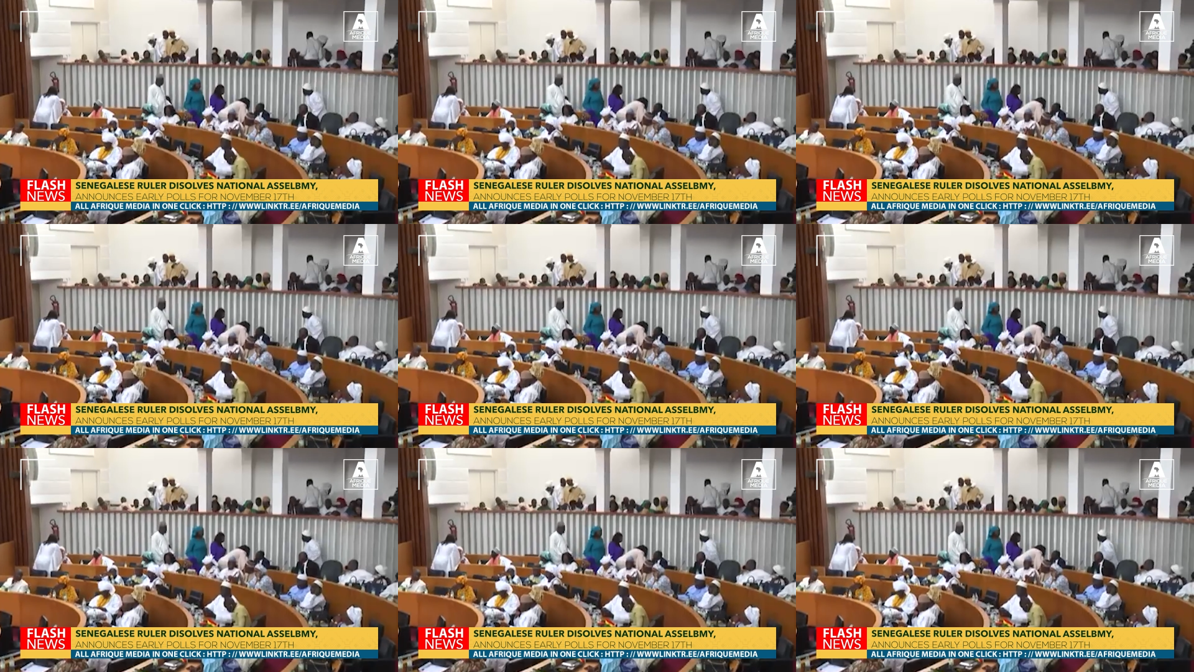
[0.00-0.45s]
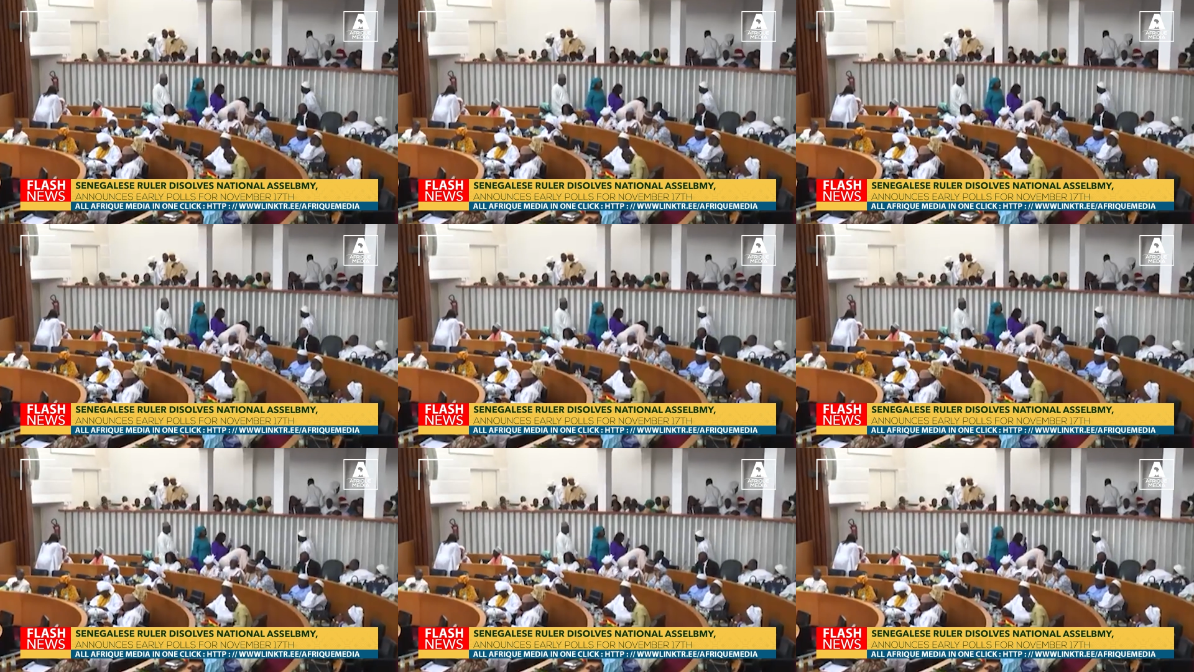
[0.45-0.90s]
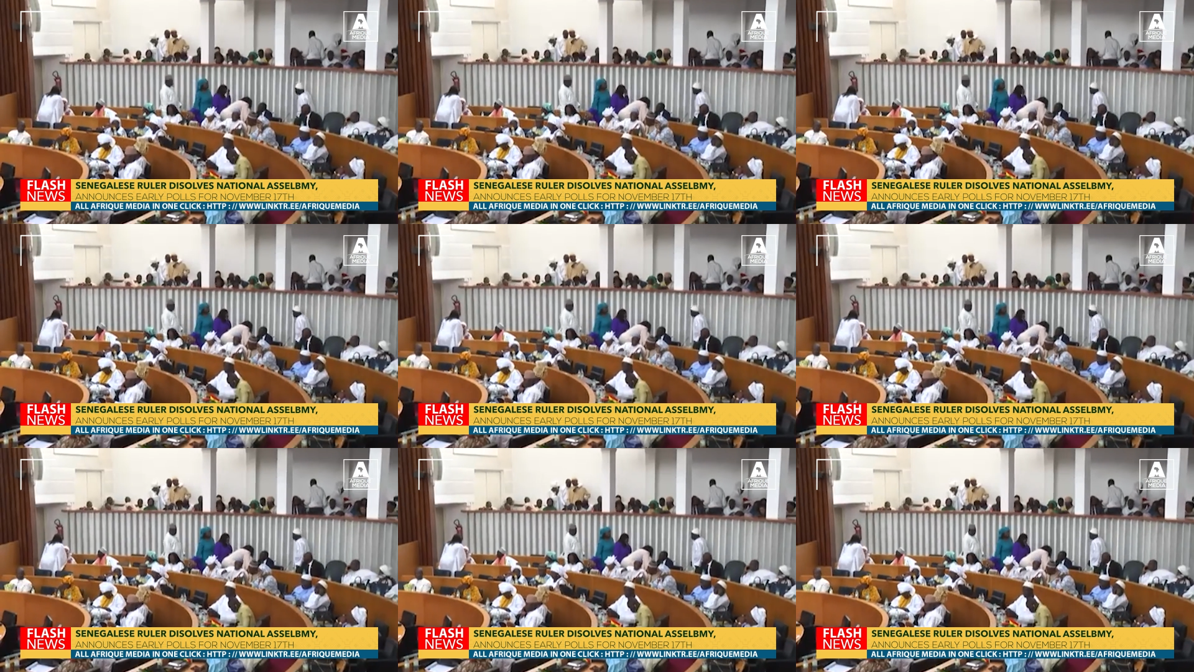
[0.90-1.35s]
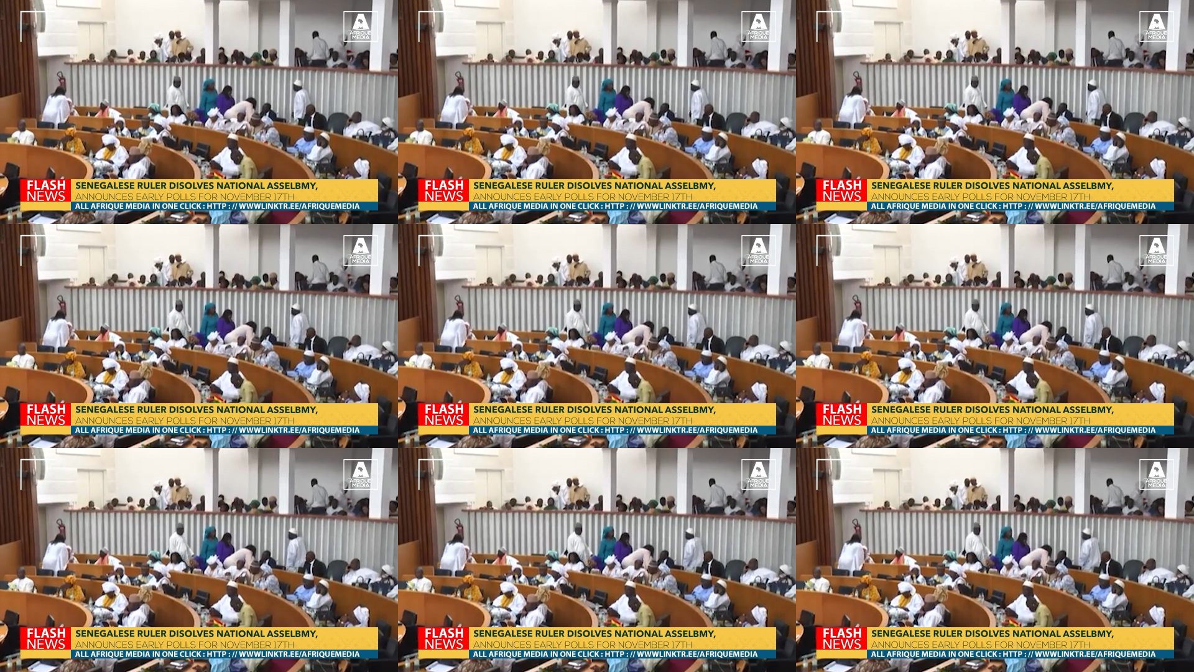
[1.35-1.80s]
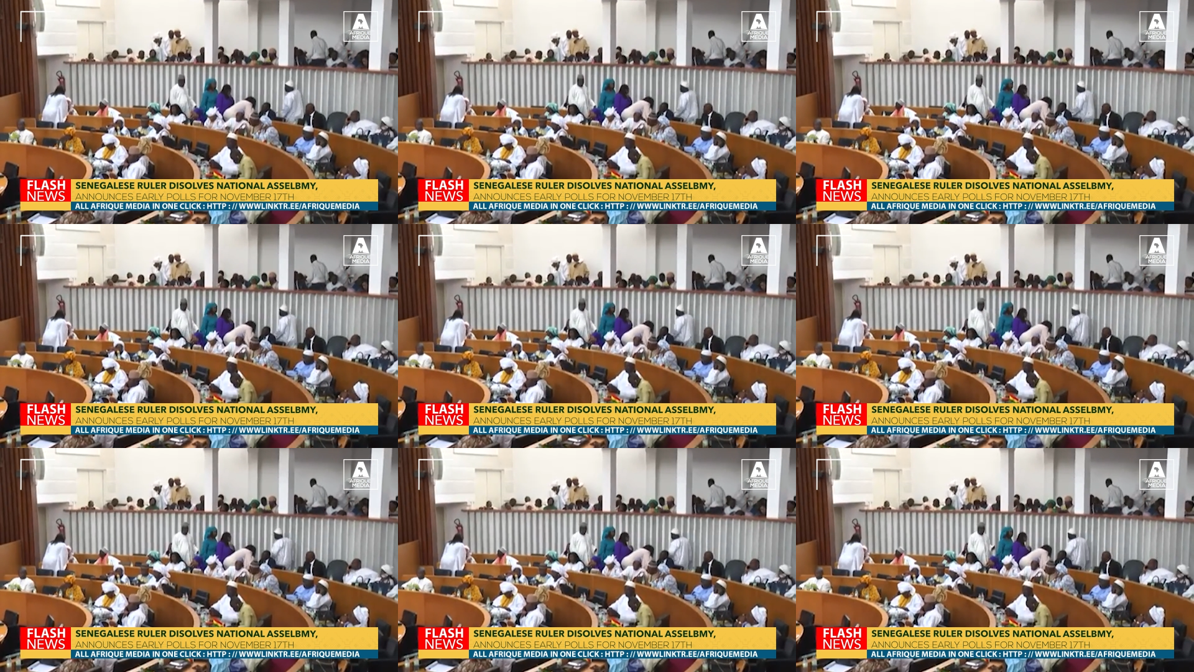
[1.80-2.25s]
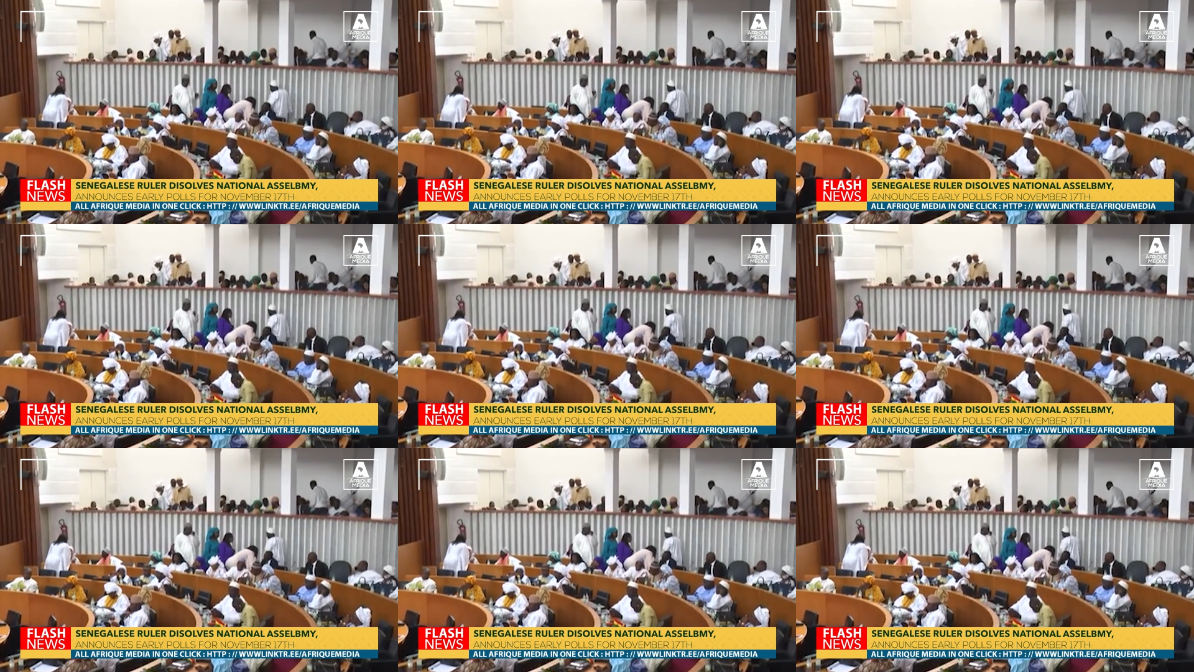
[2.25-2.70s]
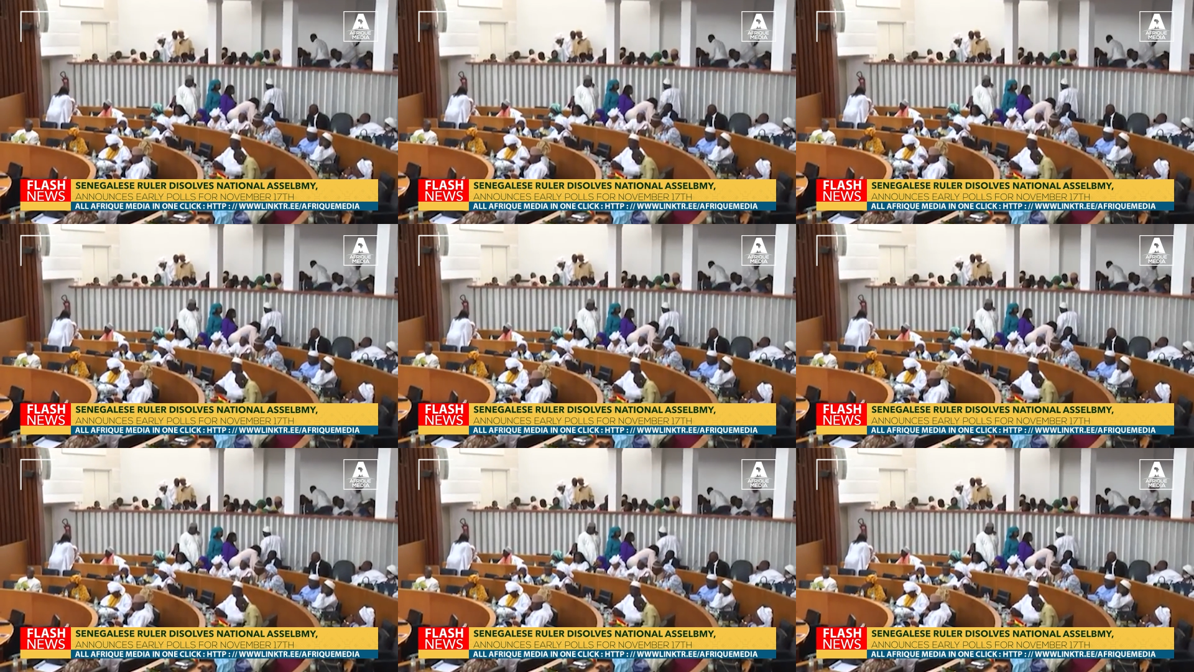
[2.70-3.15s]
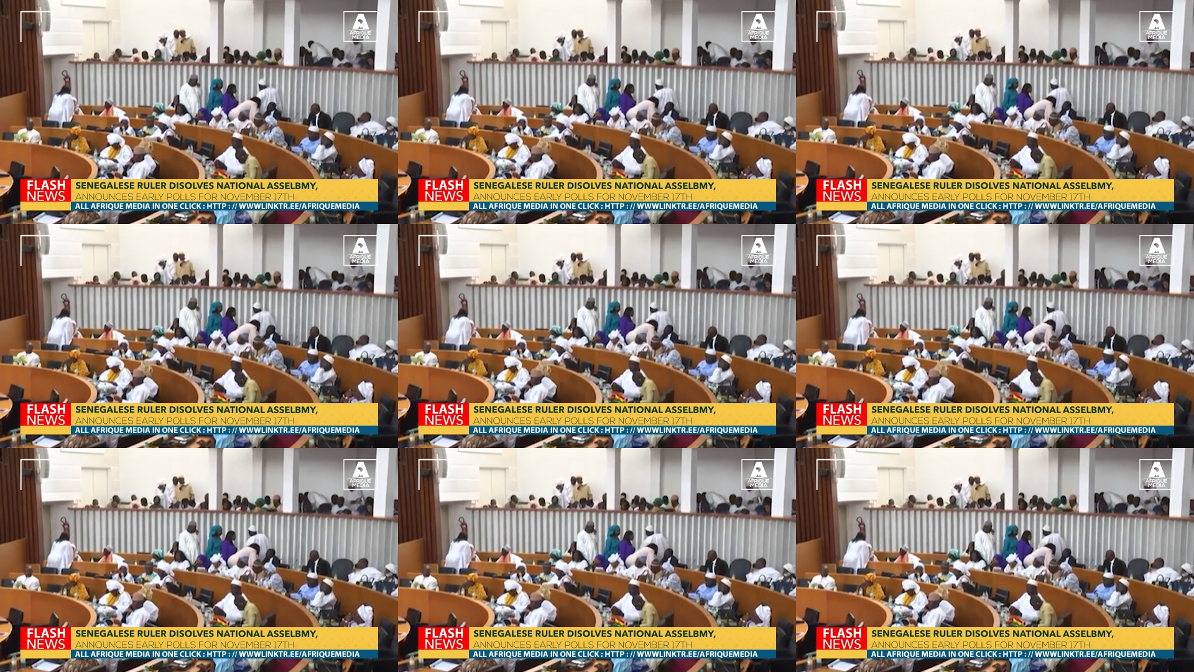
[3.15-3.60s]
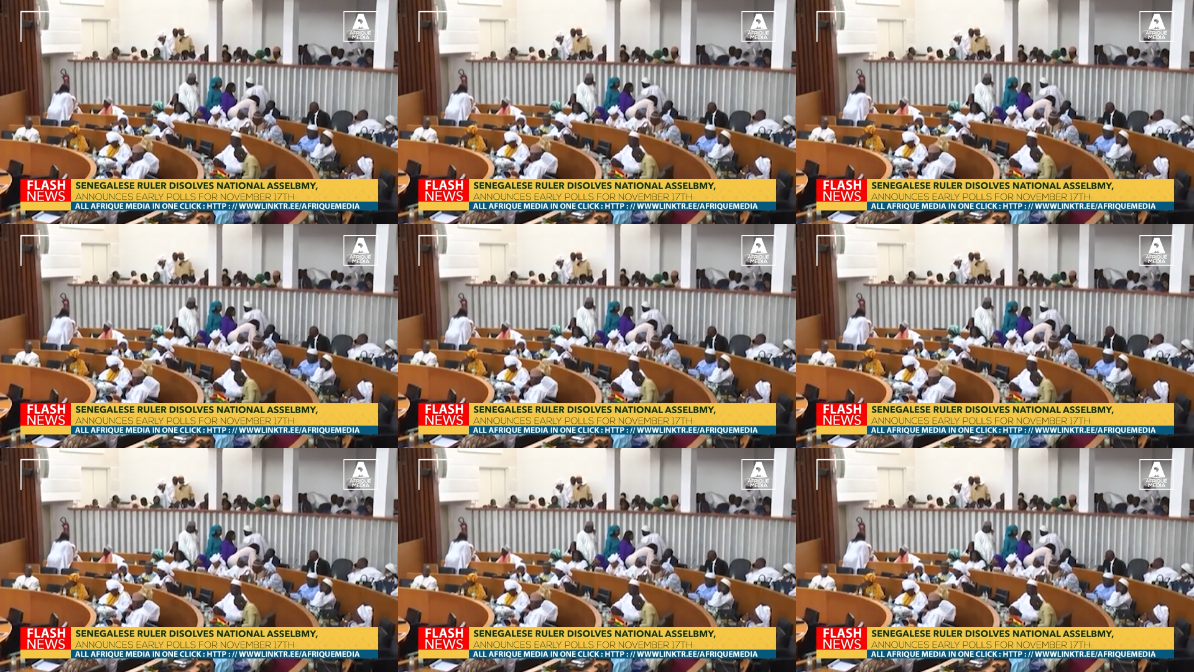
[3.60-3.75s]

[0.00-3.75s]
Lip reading: (no speaker visible)